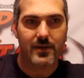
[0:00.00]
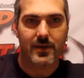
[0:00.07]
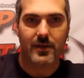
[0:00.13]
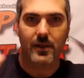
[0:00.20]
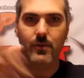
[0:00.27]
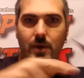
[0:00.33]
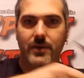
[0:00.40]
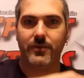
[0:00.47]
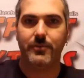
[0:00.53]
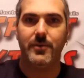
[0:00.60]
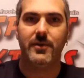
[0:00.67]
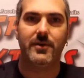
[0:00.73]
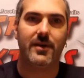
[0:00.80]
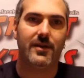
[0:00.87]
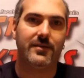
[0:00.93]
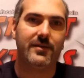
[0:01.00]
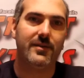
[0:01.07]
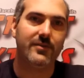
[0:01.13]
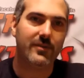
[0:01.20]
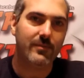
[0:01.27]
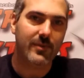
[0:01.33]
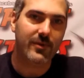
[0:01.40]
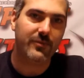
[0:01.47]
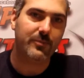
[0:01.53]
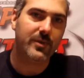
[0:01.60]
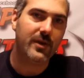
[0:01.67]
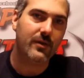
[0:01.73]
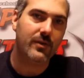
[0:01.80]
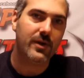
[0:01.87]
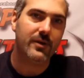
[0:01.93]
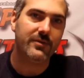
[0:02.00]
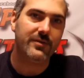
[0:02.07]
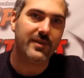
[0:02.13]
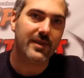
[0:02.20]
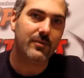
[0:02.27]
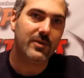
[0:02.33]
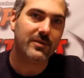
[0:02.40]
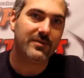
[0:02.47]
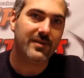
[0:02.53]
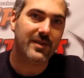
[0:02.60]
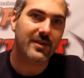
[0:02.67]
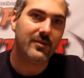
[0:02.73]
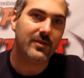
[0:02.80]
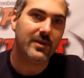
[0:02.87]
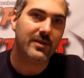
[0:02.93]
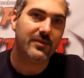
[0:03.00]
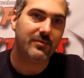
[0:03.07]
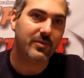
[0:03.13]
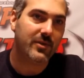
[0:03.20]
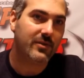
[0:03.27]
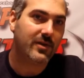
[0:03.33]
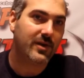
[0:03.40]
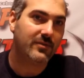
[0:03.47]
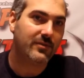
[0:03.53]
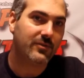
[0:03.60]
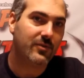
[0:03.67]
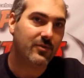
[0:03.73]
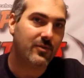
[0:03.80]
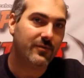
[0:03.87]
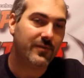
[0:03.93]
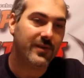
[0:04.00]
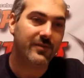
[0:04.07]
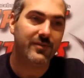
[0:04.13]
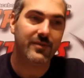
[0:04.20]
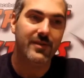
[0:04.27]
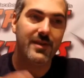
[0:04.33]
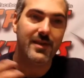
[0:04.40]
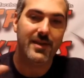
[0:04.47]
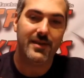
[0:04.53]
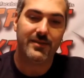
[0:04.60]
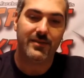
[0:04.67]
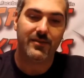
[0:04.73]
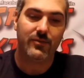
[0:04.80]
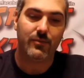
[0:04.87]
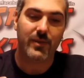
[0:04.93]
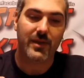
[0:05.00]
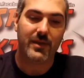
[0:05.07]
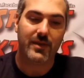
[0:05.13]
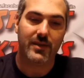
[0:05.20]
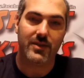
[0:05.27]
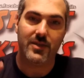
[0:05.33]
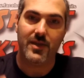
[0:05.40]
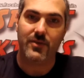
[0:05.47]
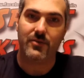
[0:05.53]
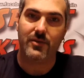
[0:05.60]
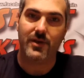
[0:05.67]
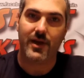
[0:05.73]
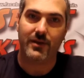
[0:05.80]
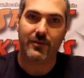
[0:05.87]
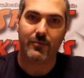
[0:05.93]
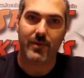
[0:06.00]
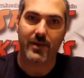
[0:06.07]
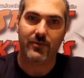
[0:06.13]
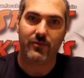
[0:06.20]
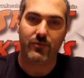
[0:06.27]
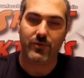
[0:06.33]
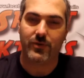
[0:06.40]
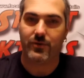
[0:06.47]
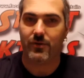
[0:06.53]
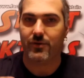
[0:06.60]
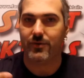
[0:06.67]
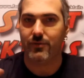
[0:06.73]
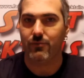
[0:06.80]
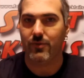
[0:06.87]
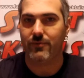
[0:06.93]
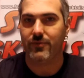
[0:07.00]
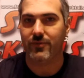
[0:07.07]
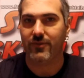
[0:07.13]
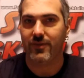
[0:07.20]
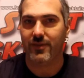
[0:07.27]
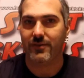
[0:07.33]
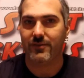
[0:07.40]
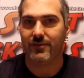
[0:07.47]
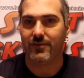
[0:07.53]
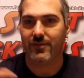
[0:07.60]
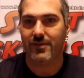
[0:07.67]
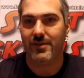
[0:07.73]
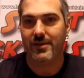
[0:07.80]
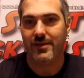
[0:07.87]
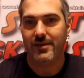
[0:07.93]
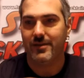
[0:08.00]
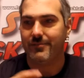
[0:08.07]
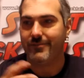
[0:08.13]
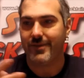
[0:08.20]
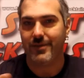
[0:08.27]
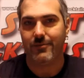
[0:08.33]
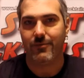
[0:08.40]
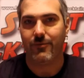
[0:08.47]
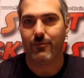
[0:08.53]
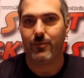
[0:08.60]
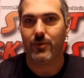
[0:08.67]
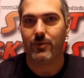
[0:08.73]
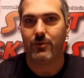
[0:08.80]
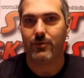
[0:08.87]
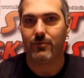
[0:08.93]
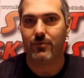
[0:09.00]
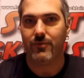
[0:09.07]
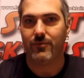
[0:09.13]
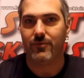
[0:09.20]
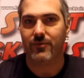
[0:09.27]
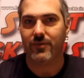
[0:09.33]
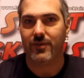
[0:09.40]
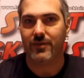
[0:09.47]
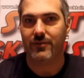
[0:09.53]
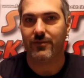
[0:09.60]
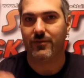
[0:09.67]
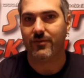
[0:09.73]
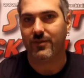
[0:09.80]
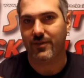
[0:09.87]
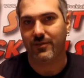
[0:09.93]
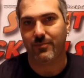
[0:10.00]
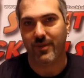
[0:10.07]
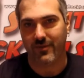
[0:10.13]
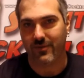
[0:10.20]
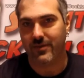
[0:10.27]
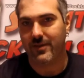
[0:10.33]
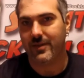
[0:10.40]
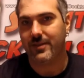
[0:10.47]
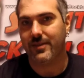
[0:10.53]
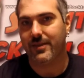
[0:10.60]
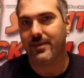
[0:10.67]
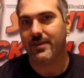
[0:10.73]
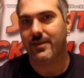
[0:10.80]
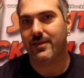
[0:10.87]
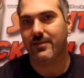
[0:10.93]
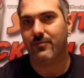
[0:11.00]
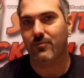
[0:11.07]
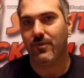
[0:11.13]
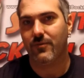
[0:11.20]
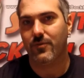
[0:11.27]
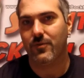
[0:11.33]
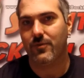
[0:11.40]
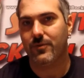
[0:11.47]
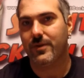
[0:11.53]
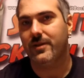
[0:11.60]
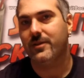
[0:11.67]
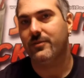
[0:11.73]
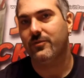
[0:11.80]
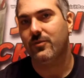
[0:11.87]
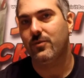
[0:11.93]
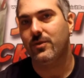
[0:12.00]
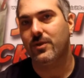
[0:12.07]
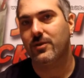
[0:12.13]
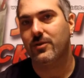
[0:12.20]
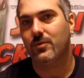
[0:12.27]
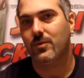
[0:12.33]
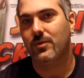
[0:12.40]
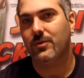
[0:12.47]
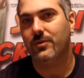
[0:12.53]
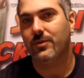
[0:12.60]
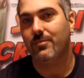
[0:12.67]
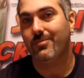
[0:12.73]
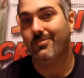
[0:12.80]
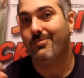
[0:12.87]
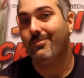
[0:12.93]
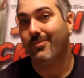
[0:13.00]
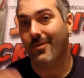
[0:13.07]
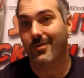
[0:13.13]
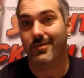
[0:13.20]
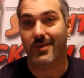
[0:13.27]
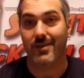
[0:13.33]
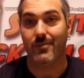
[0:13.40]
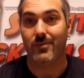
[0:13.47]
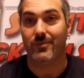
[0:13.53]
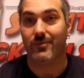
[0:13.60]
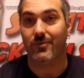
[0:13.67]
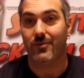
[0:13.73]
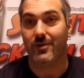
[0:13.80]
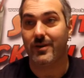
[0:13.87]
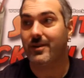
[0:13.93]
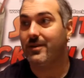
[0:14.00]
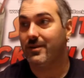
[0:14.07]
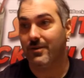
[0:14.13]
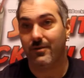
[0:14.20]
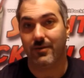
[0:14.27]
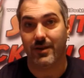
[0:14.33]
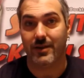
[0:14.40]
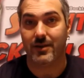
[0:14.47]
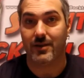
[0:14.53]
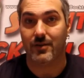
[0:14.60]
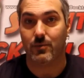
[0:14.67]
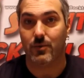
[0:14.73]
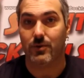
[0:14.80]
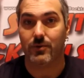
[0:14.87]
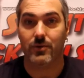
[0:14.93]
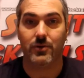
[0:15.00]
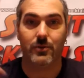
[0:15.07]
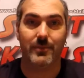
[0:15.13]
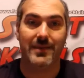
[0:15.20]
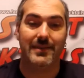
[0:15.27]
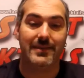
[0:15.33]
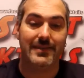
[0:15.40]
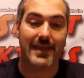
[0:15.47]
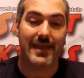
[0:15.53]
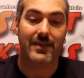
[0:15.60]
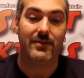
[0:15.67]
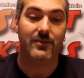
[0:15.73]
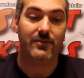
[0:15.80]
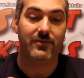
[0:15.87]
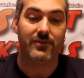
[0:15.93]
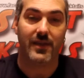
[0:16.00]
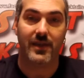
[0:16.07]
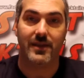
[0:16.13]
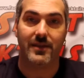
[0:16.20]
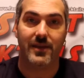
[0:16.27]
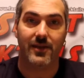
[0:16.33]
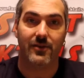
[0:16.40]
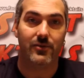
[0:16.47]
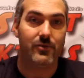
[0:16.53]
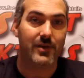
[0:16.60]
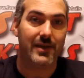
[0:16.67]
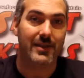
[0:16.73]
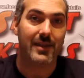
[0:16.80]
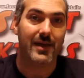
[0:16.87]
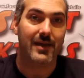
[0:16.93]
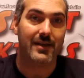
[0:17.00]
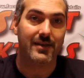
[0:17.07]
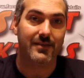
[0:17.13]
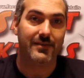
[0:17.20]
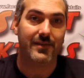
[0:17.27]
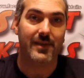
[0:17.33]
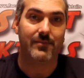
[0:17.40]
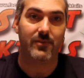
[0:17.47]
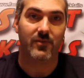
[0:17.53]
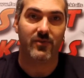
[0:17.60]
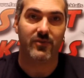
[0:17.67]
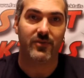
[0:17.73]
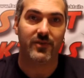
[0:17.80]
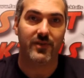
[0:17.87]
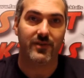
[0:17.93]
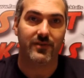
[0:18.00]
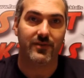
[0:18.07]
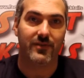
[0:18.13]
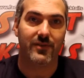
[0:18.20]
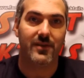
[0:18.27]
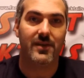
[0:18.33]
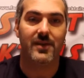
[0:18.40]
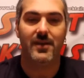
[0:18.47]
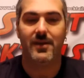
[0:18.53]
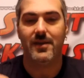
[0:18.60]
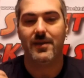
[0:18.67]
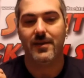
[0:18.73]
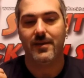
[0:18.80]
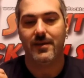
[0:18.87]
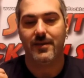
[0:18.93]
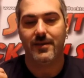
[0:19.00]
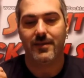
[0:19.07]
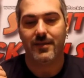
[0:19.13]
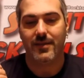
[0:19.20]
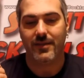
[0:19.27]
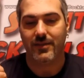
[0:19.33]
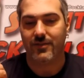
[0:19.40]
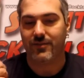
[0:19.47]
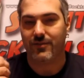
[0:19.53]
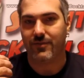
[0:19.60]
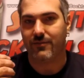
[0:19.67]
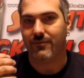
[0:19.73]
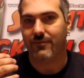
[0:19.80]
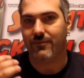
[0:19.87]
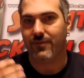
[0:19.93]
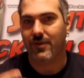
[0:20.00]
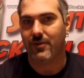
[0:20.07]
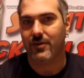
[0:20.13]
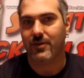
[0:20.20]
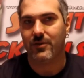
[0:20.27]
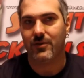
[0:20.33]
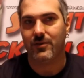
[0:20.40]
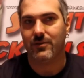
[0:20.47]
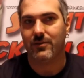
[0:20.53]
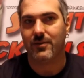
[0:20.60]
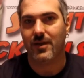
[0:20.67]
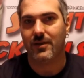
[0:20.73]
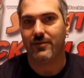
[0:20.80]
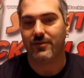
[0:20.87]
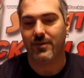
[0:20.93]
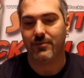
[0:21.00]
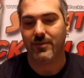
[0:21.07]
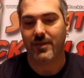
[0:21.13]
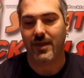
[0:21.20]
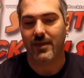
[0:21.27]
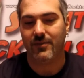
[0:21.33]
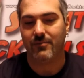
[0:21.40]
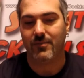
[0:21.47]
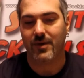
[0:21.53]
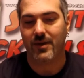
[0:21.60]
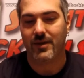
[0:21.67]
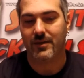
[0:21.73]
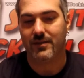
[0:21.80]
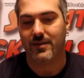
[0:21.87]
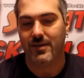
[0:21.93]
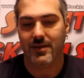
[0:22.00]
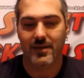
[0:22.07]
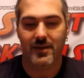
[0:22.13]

Hello, welcome to Spirit Cocktails. I'm your host, Pierre Rare. Today we're continuing Spirit Cocktails Horror Fest because we're making another cocktail by Jordan called the River Styx. Anyone familiar with the River Styx? It's basically the river leading to the underworld. The part that once you're on it, you're in the underworld. You're going to be dead. You're staying there. You cannot escape the River Styx. And this is a very good concept he has in mind.